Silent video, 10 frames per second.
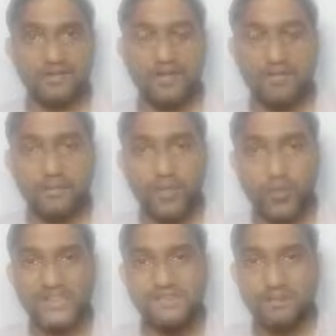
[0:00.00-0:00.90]
Now coming to
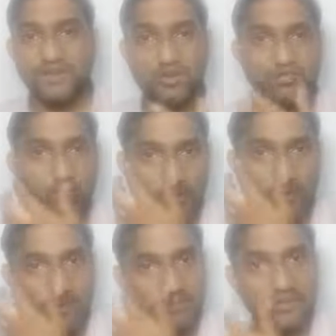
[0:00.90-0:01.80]
which website to
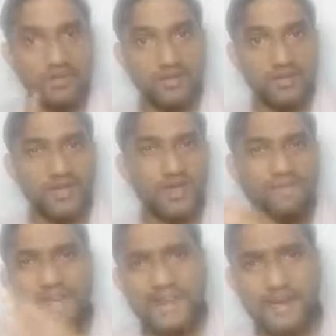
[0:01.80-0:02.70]
follow. You
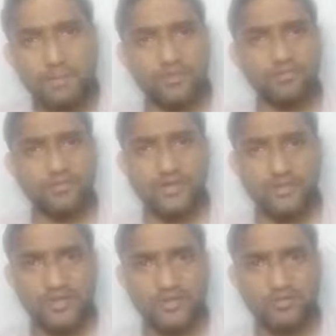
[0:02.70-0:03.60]
have n number of
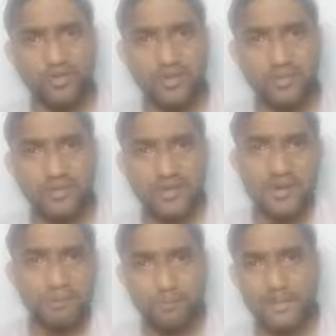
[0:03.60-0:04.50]
resources to follow,
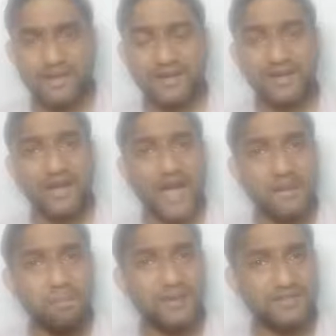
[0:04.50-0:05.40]
but
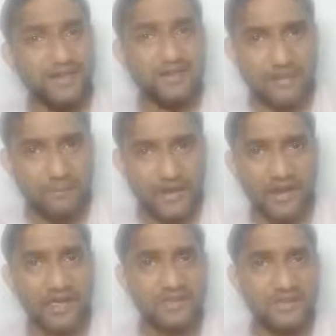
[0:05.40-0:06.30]
I personally
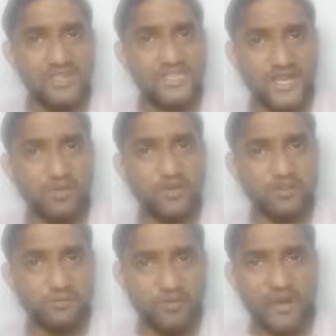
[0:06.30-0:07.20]
recommend GK Today
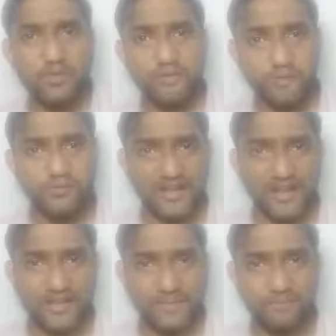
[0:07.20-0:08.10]
is a very good
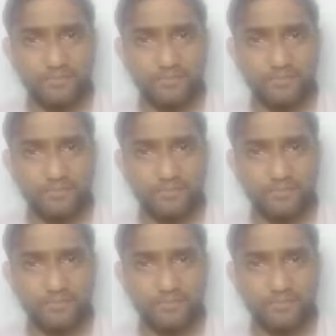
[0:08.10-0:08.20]
website